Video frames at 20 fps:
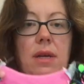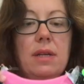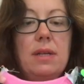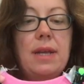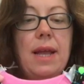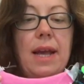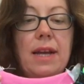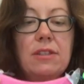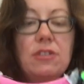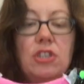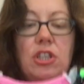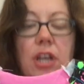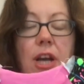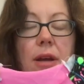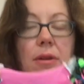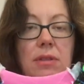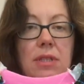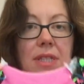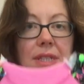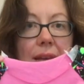Next you're
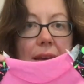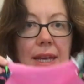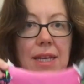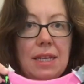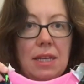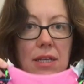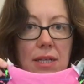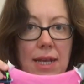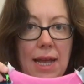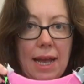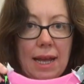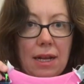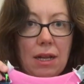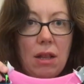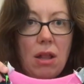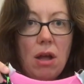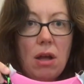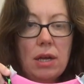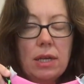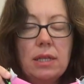going to take your
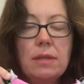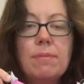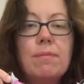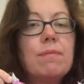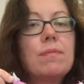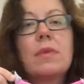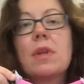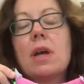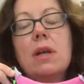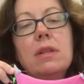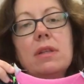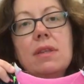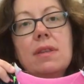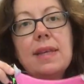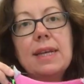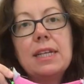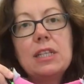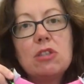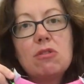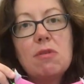neckline, and the
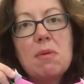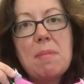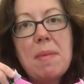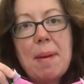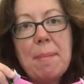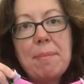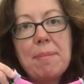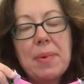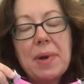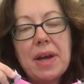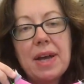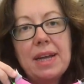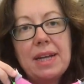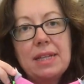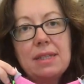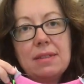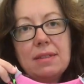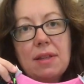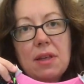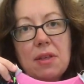thing to remember
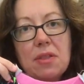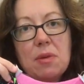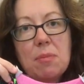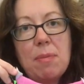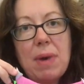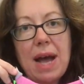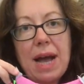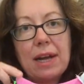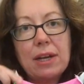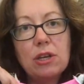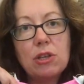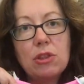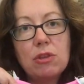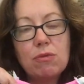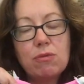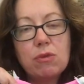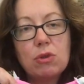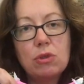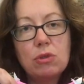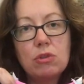is that the back and the
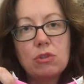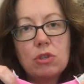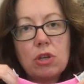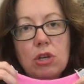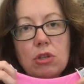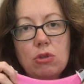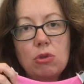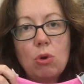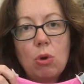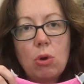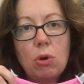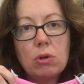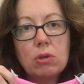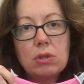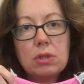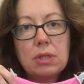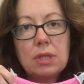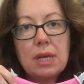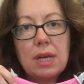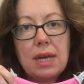front are
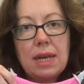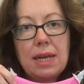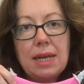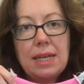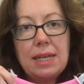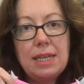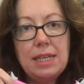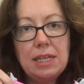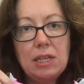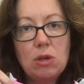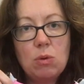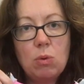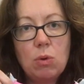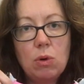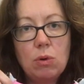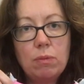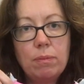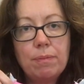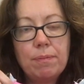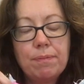not
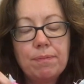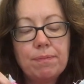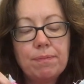equal.